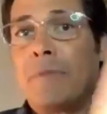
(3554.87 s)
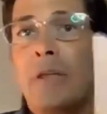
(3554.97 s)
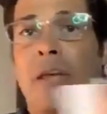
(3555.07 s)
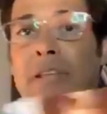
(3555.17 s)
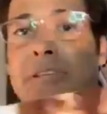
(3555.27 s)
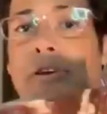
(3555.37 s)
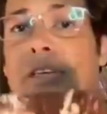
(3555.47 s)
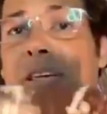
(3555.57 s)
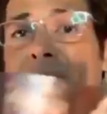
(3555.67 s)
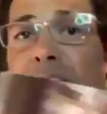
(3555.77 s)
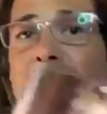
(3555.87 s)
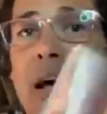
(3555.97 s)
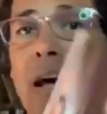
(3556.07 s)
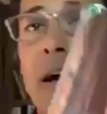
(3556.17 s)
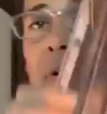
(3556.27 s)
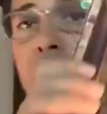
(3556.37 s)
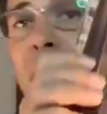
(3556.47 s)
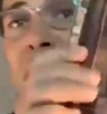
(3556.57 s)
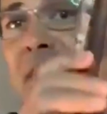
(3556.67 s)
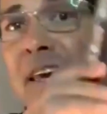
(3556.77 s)
And so this is, we
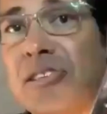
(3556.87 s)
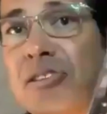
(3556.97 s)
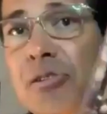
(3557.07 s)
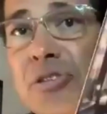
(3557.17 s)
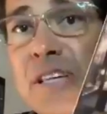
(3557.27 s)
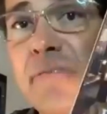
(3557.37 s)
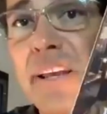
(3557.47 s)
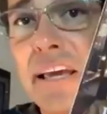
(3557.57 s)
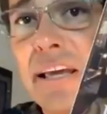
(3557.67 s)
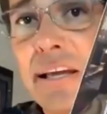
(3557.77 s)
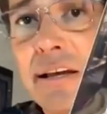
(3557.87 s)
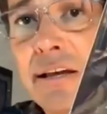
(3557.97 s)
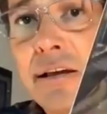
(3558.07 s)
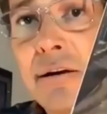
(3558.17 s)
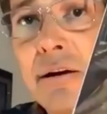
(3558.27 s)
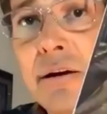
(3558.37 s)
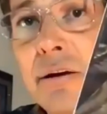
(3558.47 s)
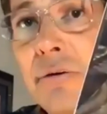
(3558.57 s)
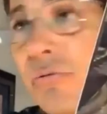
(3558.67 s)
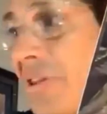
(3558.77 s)
have the exclusivity
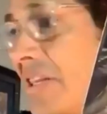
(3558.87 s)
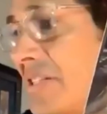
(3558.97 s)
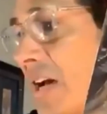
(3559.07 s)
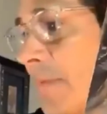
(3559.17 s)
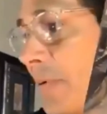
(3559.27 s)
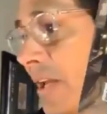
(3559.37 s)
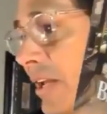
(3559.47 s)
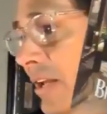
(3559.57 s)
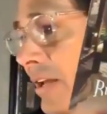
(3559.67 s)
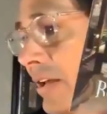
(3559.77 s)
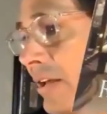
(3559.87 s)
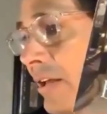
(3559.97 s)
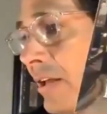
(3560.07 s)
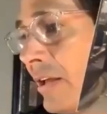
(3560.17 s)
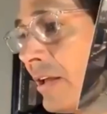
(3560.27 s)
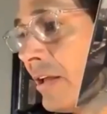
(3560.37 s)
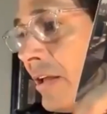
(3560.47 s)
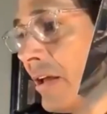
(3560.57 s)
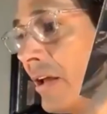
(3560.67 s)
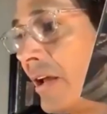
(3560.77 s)
with this company
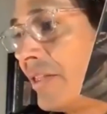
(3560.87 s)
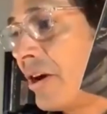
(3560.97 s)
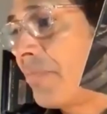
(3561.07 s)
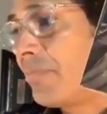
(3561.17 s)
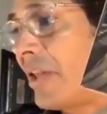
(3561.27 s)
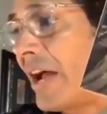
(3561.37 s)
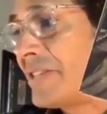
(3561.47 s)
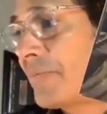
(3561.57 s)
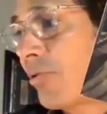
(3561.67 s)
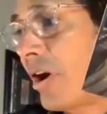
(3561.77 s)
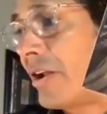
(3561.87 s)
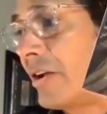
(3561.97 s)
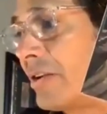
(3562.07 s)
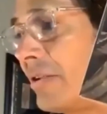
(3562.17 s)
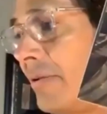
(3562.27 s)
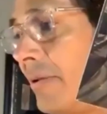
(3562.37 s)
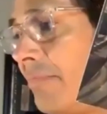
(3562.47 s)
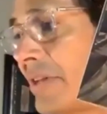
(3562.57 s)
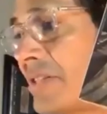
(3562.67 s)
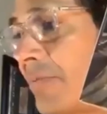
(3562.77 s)
and their lines of product.
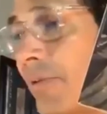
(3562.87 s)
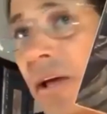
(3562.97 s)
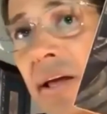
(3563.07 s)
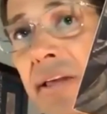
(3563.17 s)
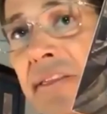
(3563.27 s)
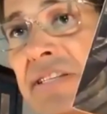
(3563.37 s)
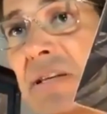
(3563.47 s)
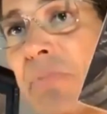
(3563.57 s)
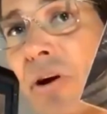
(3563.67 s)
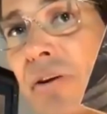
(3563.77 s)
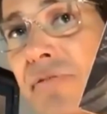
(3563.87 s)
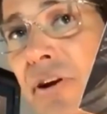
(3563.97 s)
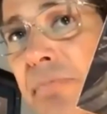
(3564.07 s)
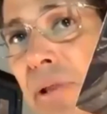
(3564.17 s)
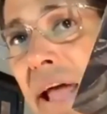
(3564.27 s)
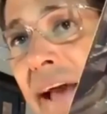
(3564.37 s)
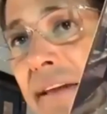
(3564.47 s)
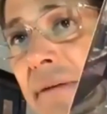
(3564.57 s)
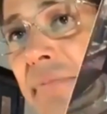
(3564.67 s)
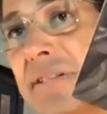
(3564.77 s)
This is a part of your
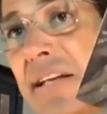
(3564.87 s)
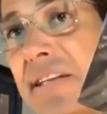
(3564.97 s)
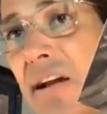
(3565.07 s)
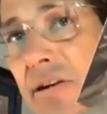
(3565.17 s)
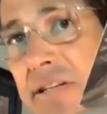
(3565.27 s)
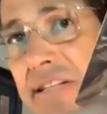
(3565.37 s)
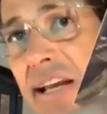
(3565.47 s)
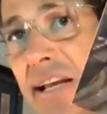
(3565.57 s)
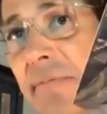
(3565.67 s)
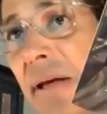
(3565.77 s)
platinum and titanium,